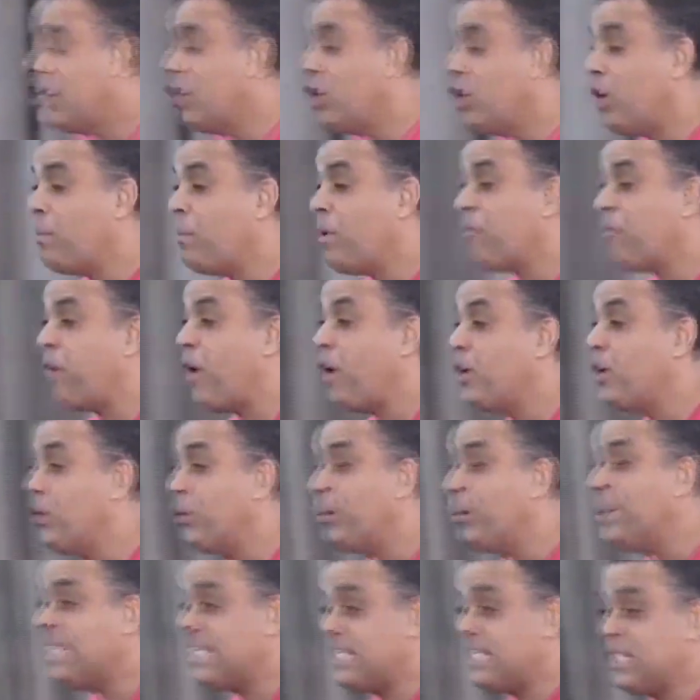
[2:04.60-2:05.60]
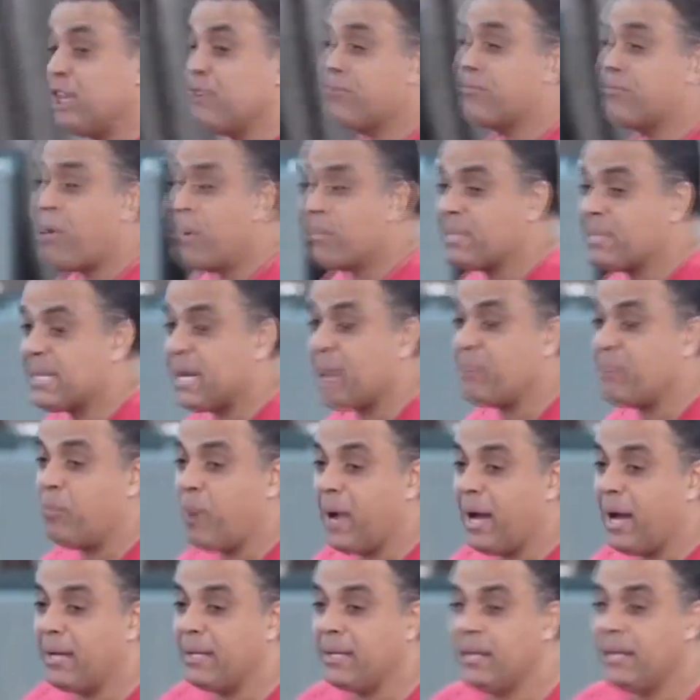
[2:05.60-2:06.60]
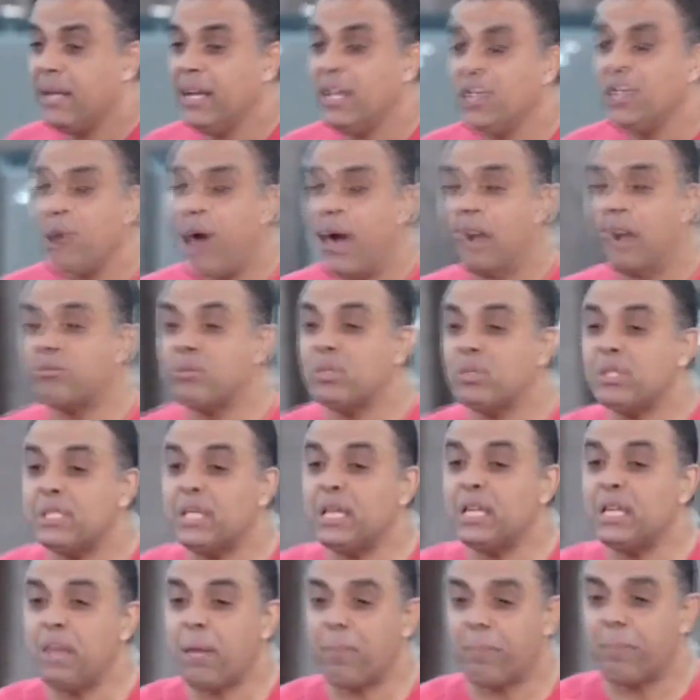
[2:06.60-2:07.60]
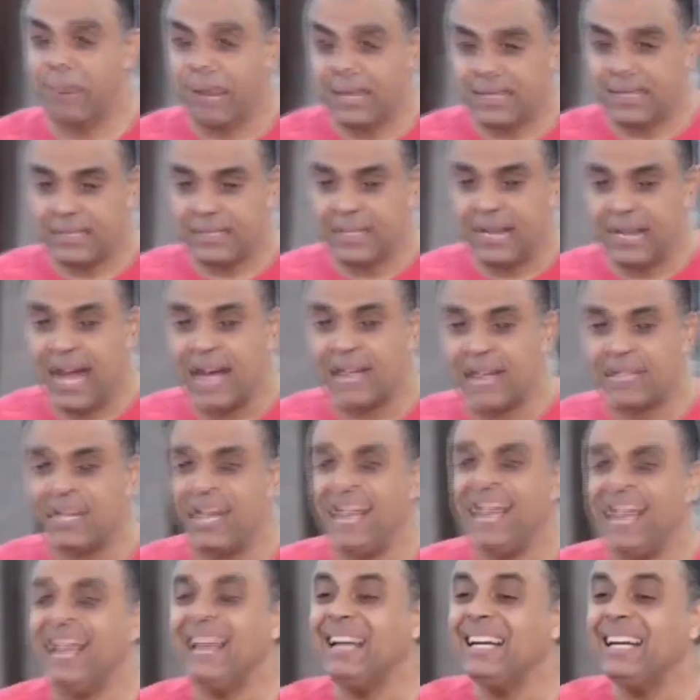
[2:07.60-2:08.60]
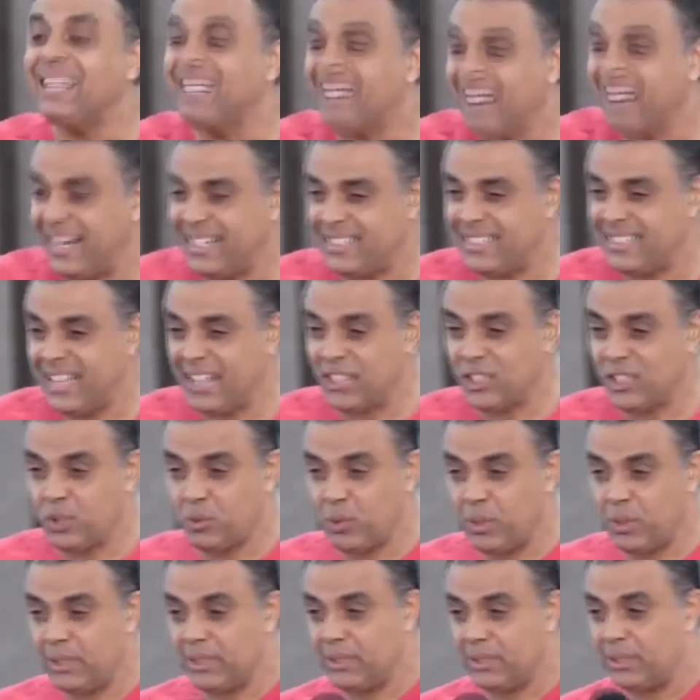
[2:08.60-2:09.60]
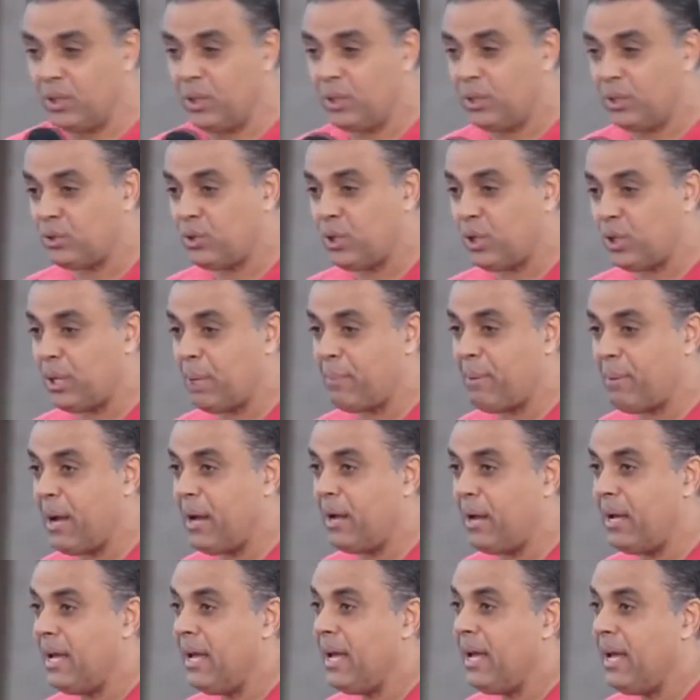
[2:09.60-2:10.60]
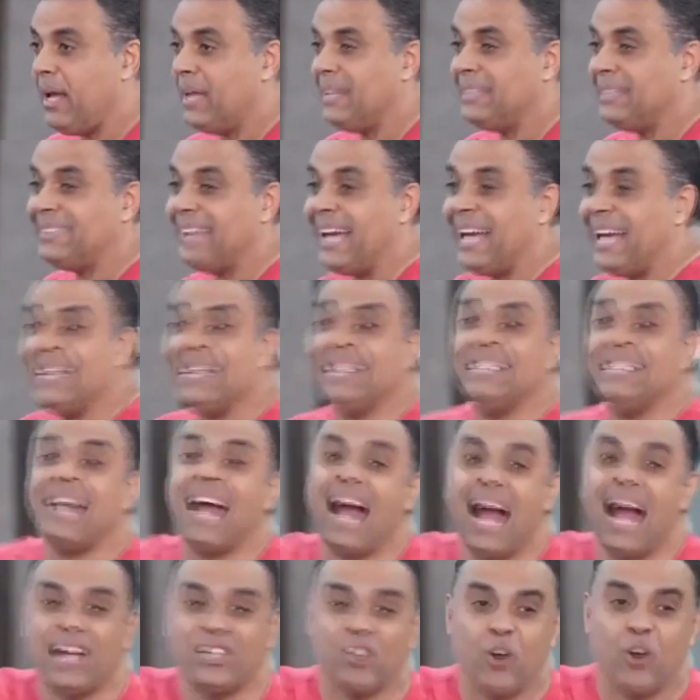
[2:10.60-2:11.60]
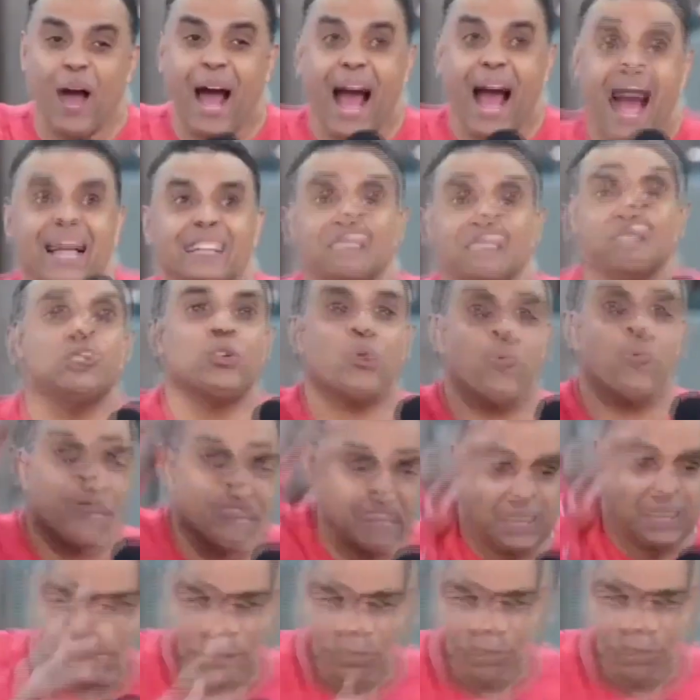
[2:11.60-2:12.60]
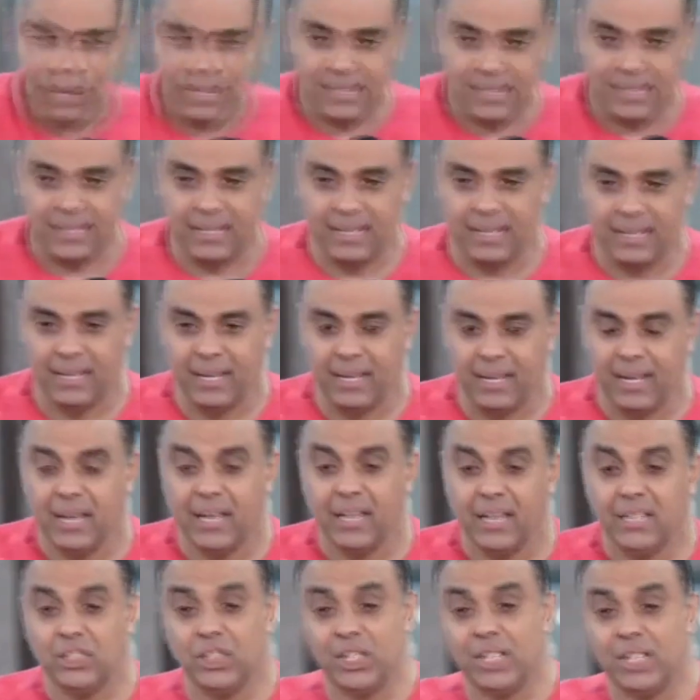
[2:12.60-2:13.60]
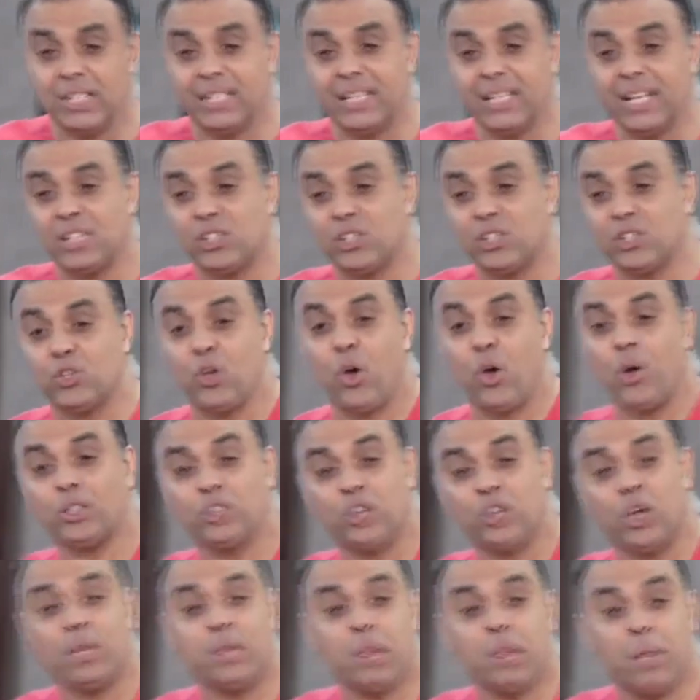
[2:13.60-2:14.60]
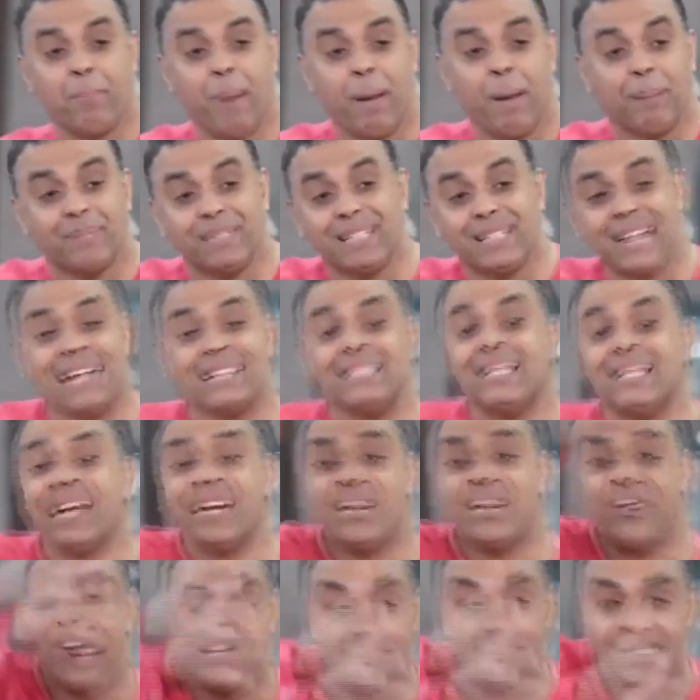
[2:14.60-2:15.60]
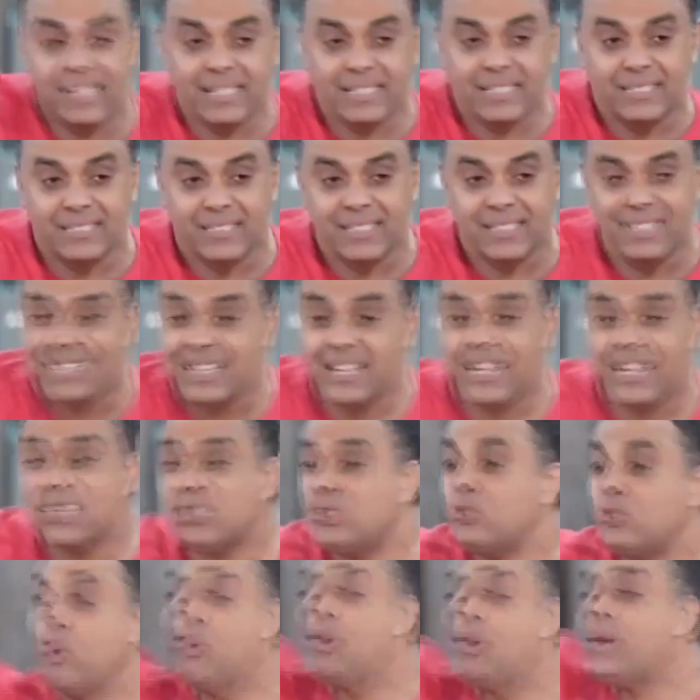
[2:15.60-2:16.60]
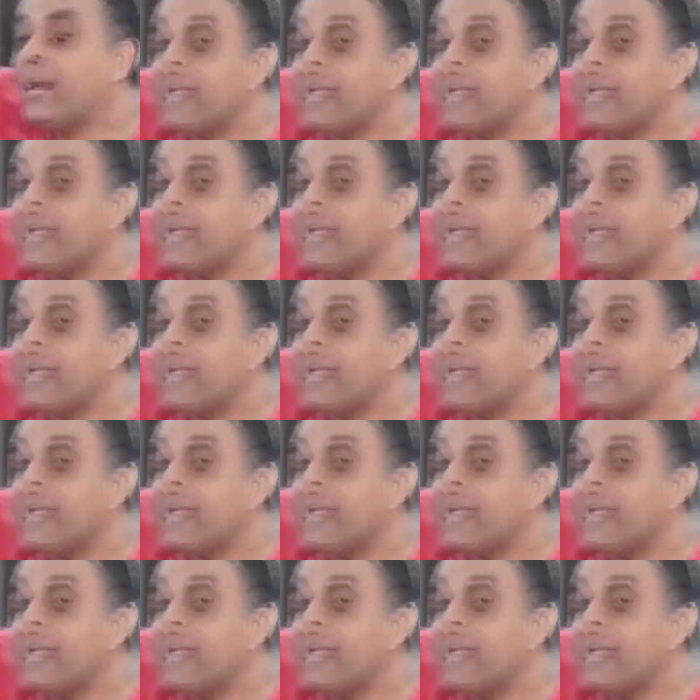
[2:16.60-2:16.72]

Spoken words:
You know, before you receive from someone, you have to see the person as great. That is what it's talking about, turning your heart towards the person. Jesus saw John the Baptist as the greatest. He said, there's no